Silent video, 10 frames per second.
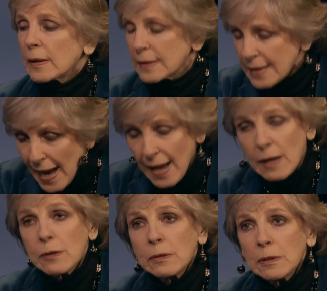
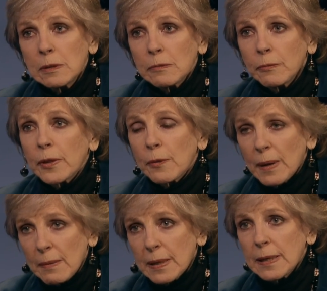Now, with
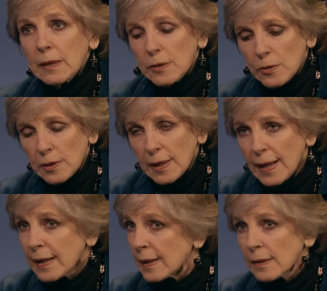Obamacare, you can
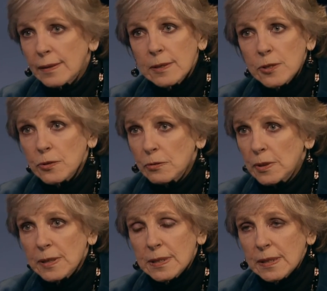get health
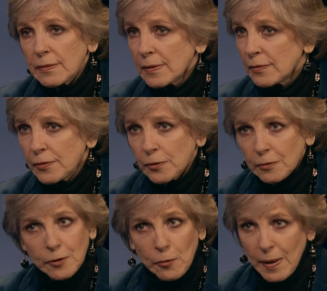insurance even if you,
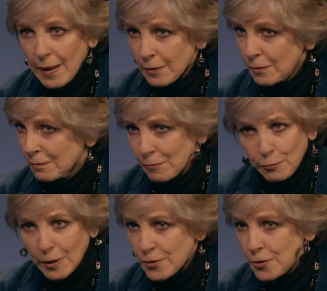no matter
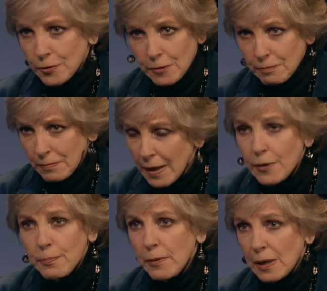what your
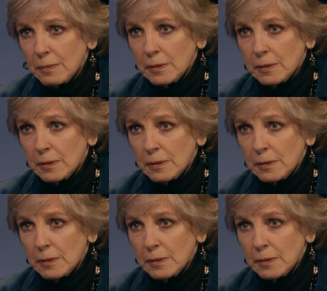health problem